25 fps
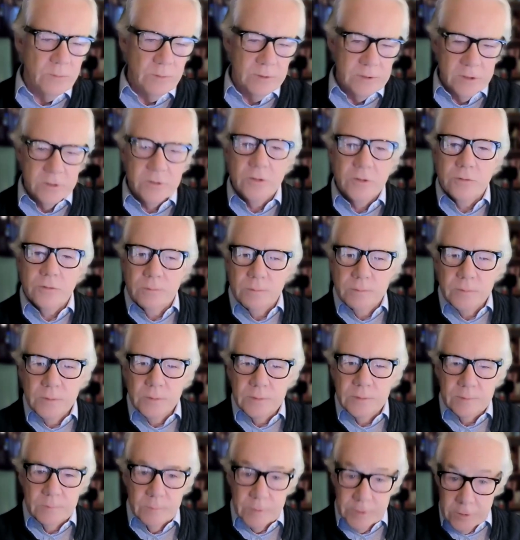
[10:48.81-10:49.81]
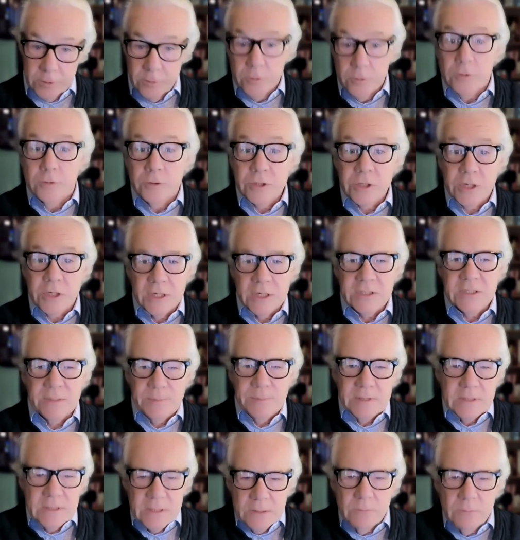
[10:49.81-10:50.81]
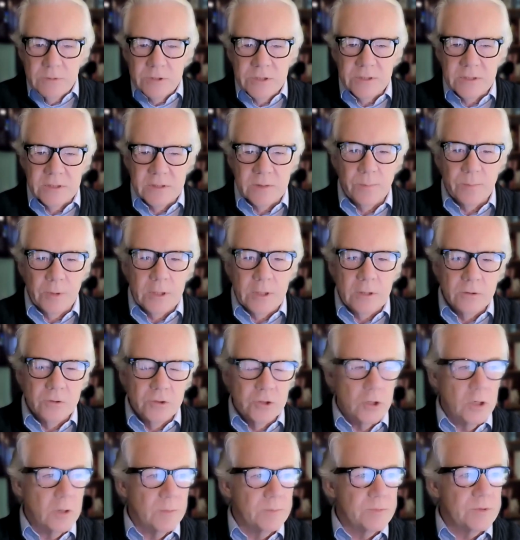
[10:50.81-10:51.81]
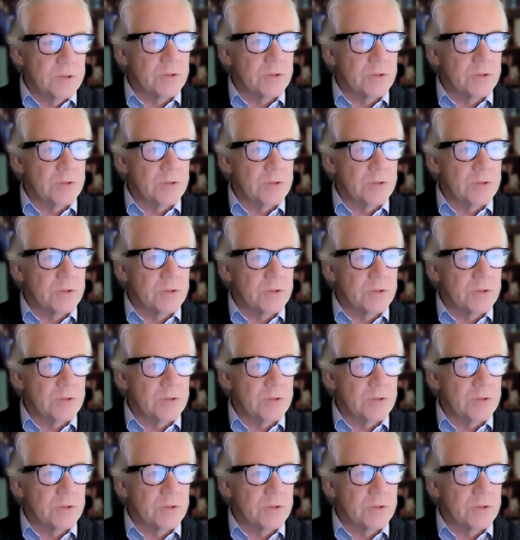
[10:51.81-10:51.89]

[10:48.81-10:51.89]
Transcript: whether you use ChatGPT, which does a pretty good job,